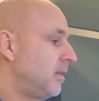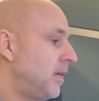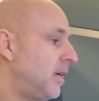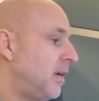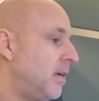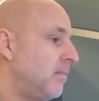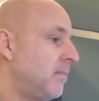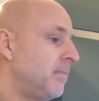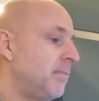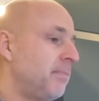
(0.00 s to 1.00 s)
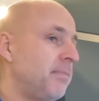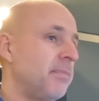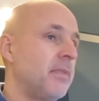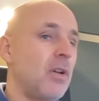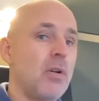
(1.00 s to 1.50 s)
I'm
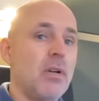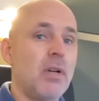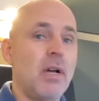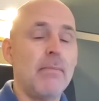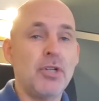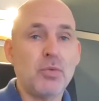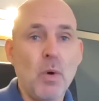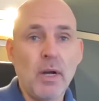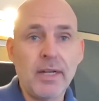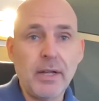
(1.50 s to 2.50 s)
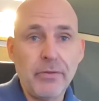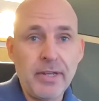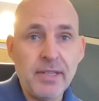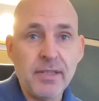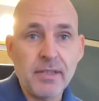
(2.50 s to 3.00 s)
just working on
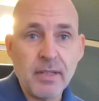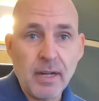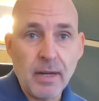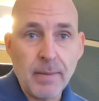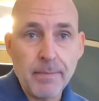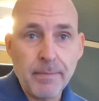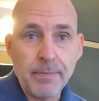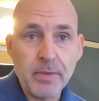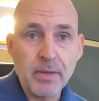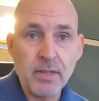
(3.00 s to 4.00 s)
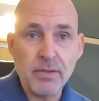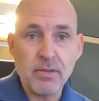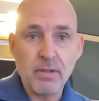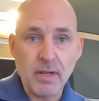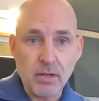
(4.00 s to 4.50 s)
this
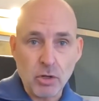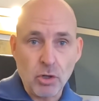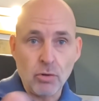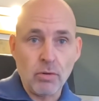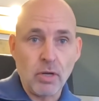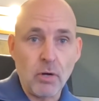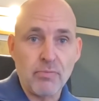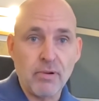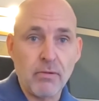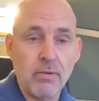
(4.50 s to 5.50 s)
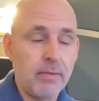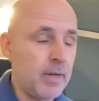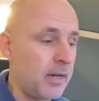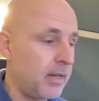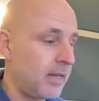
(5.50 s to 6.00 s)

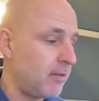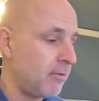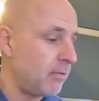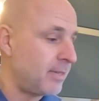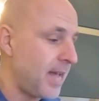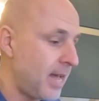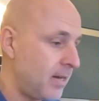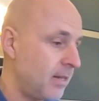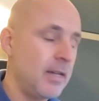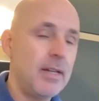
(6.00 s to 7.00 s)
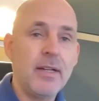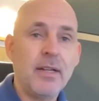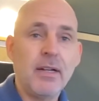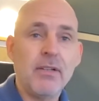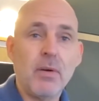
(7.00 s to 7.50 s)
GoPro Hero 10.
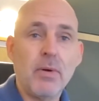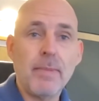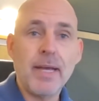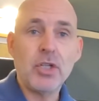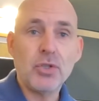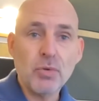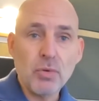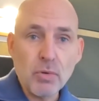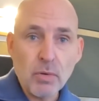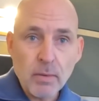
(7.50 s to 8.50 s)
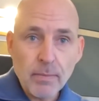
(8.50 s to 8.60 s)
Because I want to make sure,